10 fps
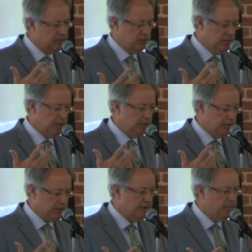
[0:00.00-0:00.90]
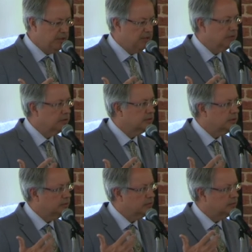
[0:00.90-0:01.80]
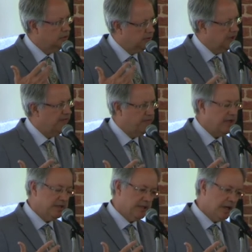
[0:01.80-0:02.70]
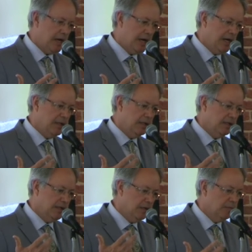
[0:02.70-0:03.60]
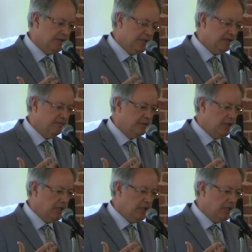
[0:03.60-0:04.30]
real tribute to their faith in God and their belief,